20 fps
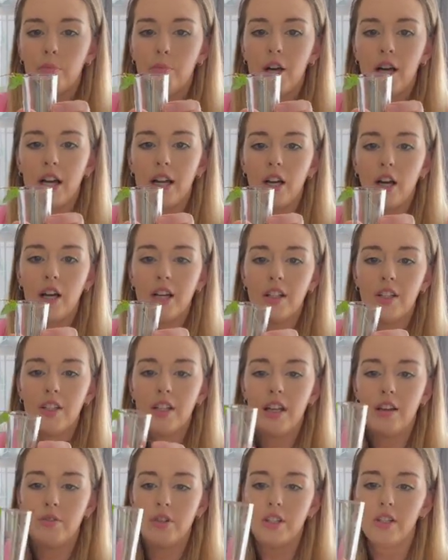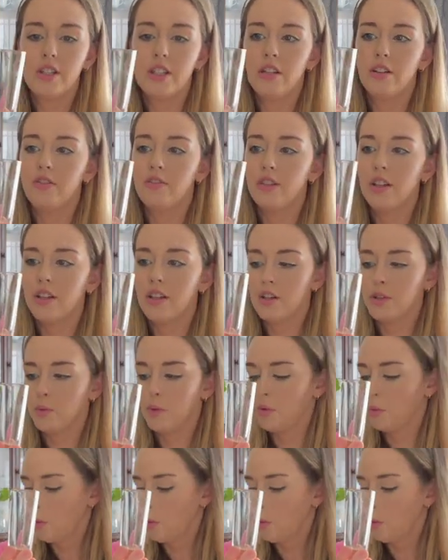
but honestly, I'm just gonna fill this with